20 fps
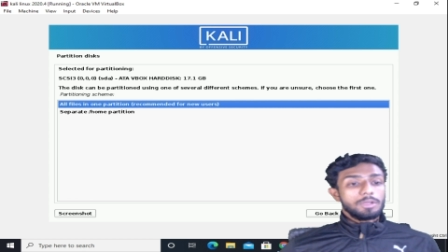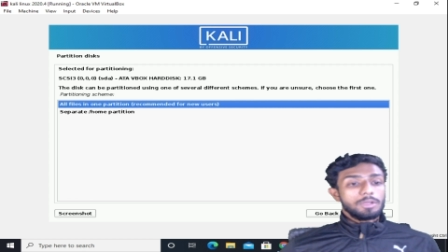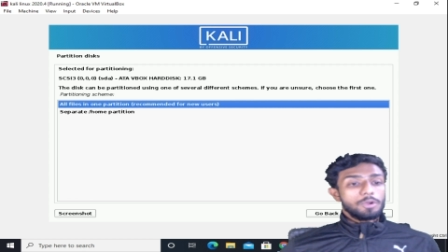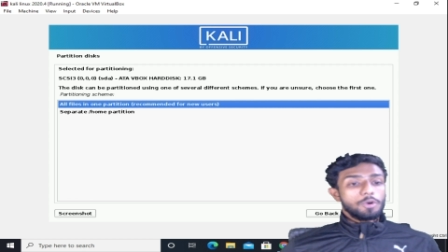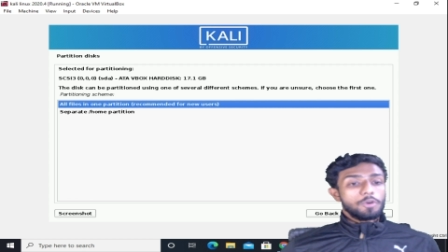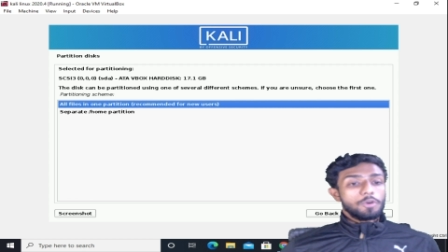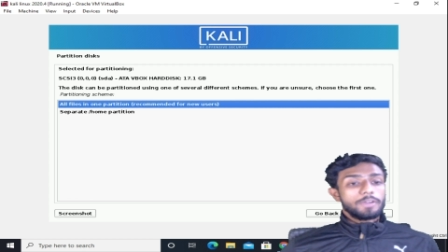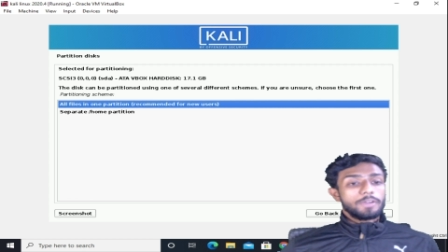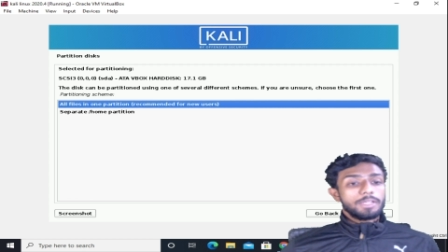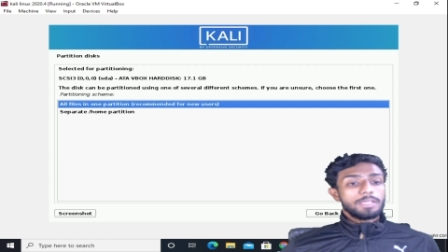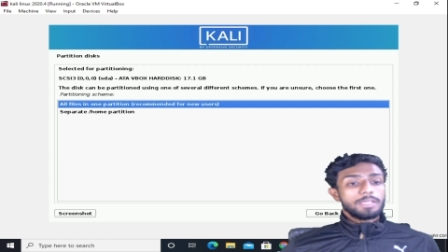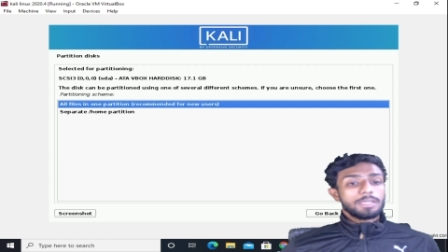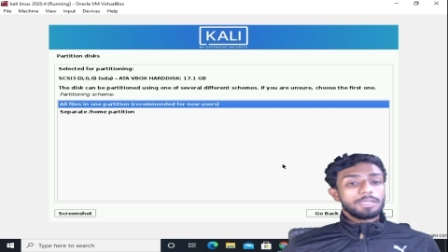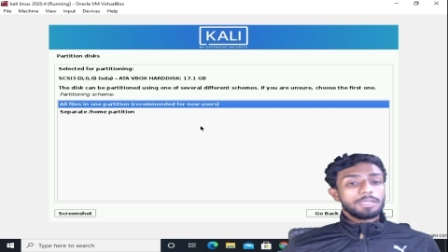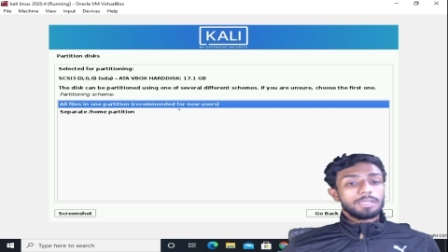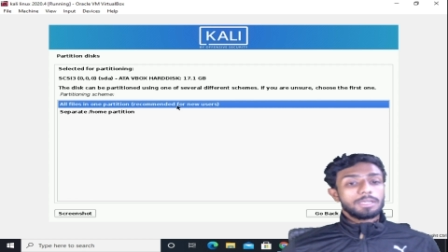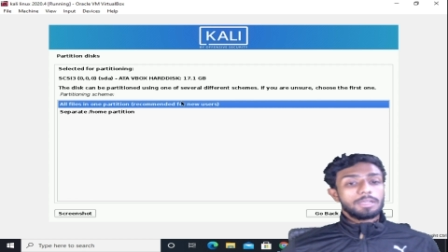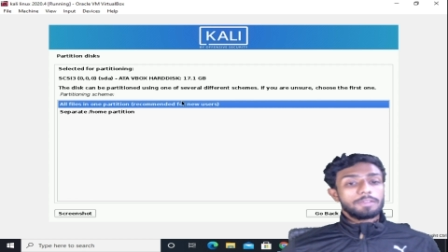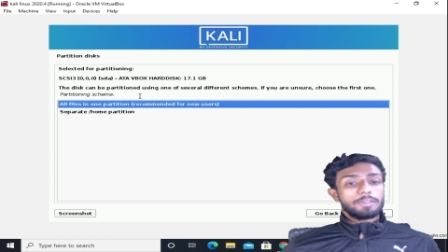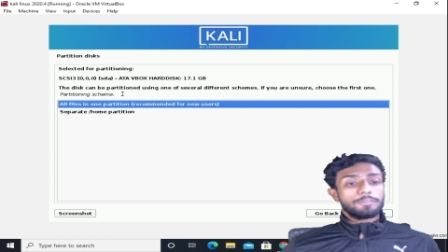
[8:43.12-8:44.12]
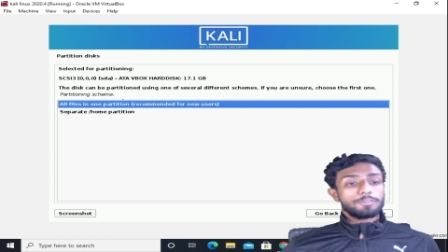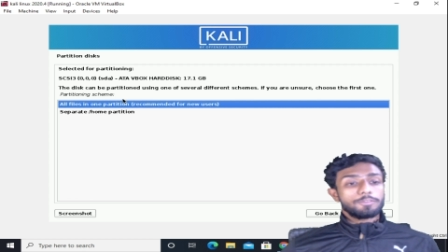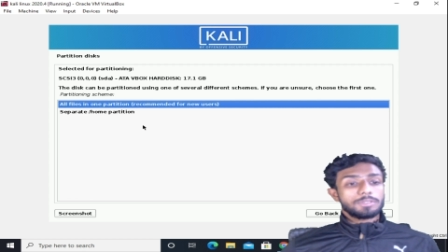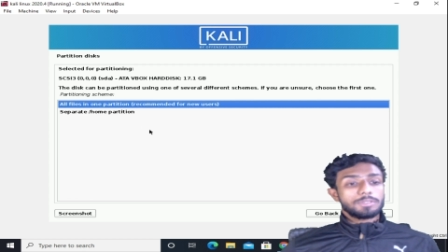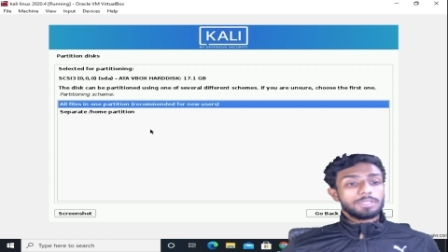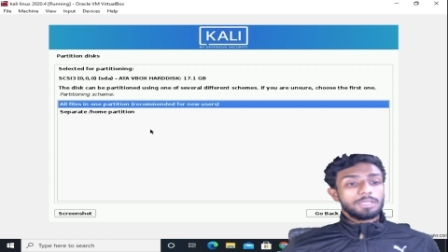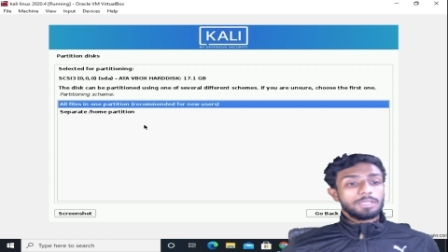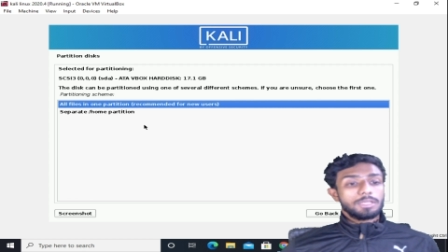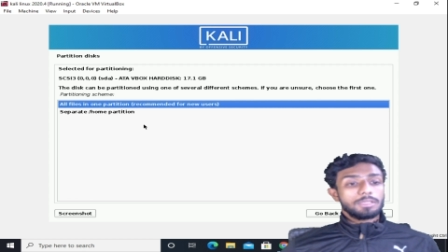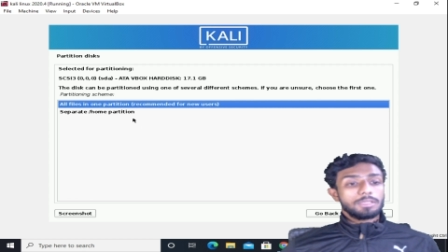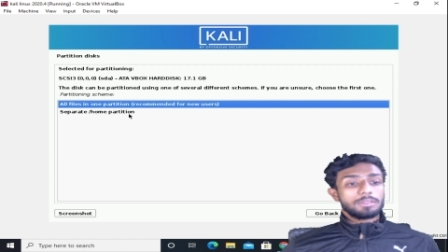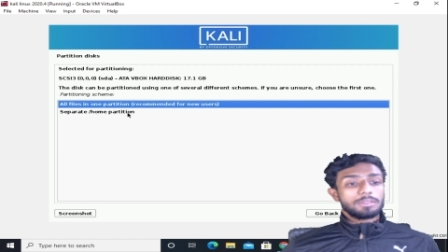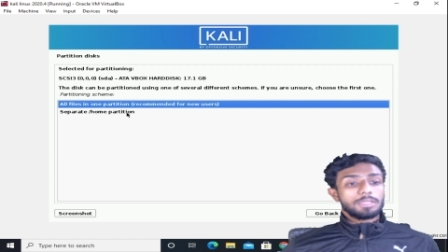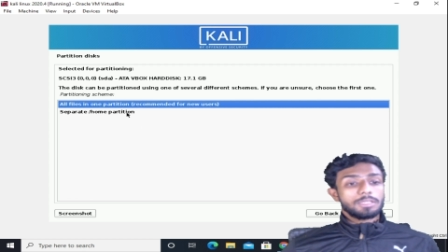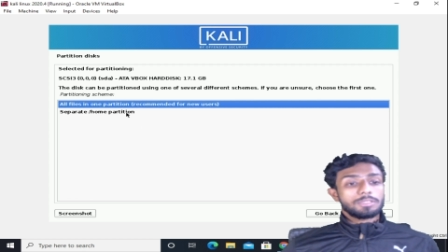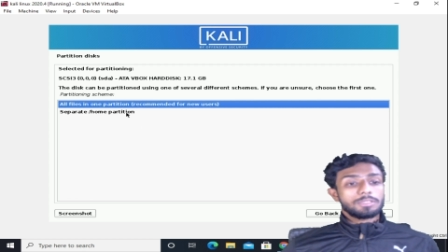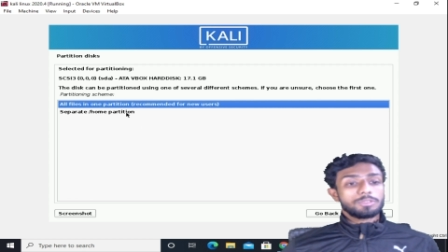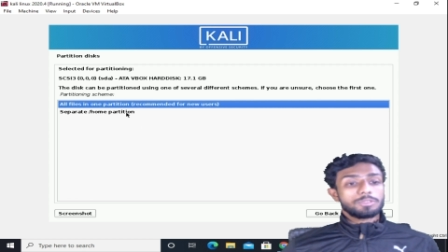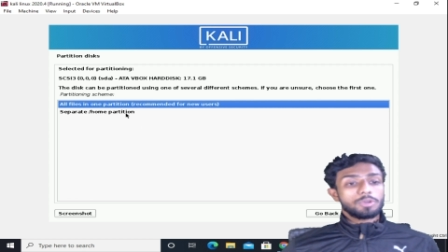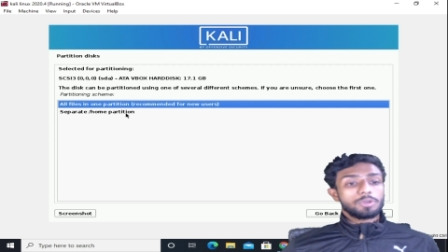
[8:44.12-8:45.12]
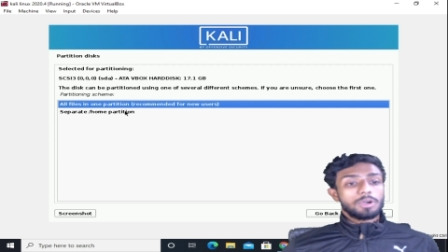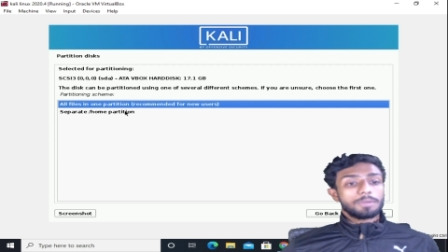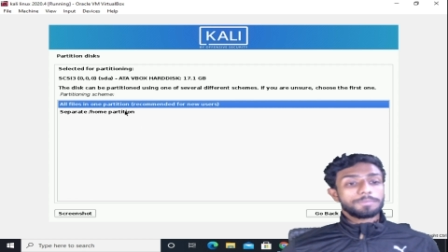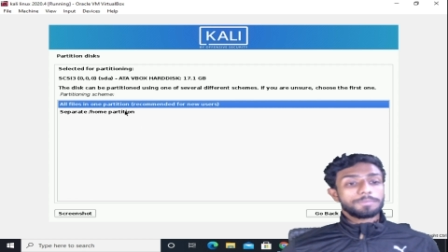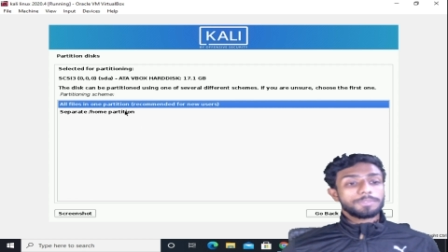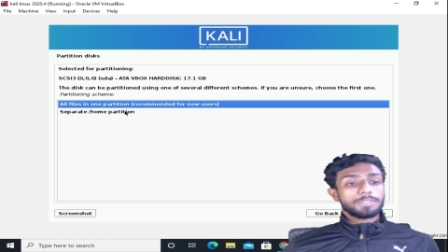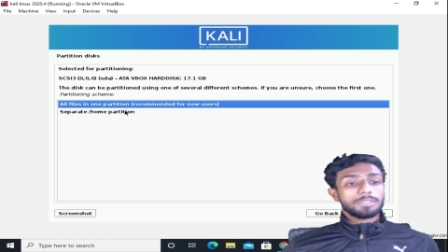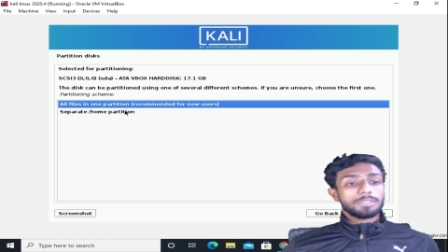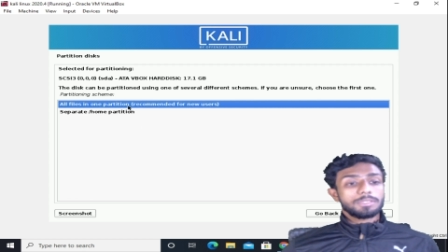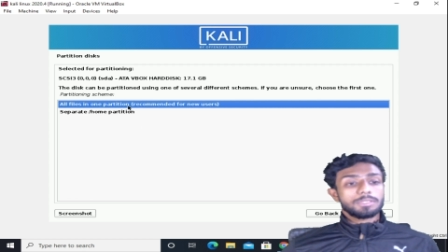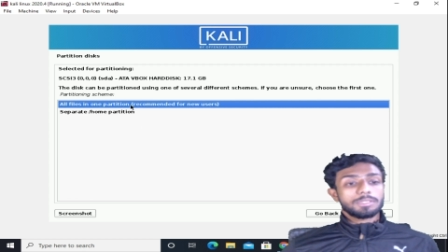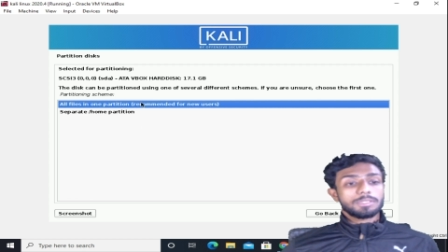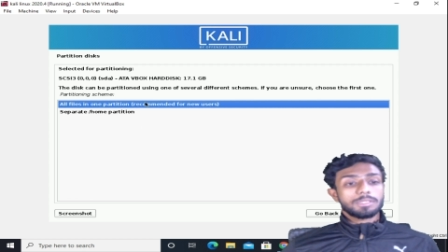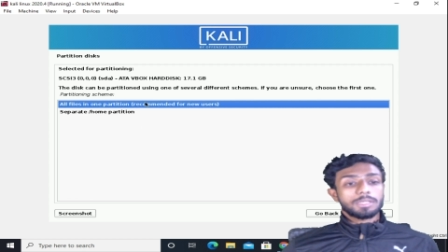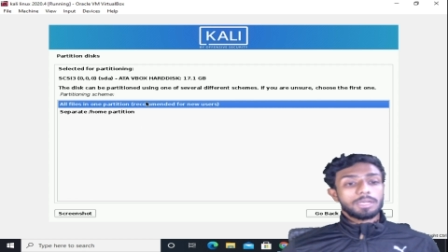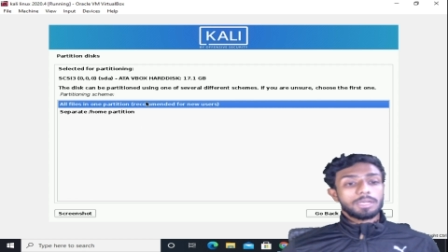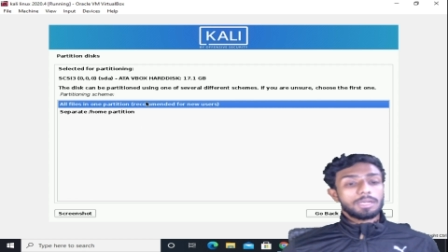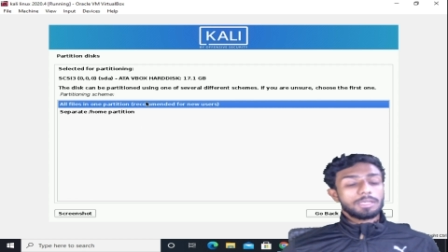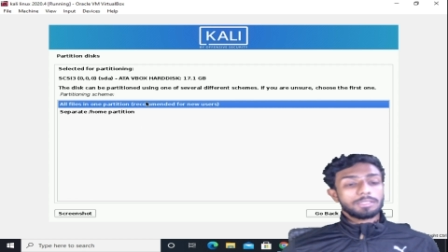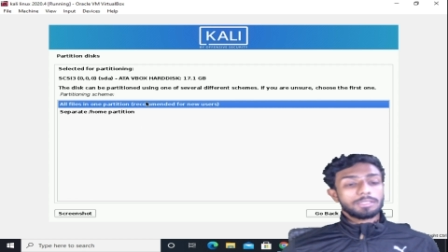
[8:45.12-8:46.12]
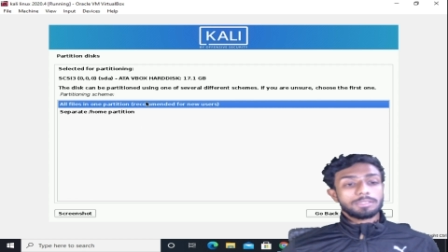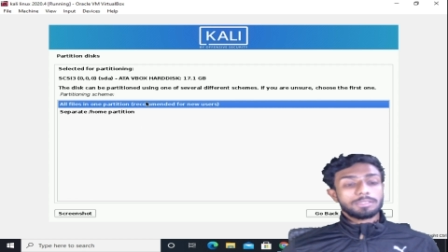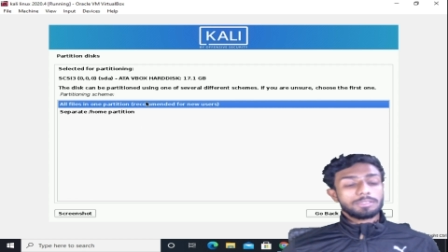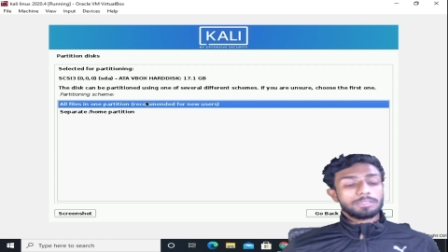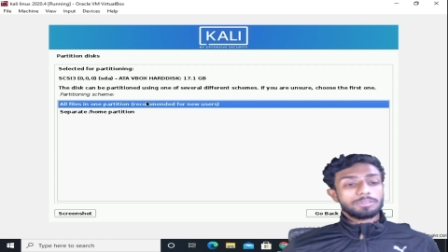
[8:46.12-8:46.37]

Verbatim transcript: over here if you see these two options uh,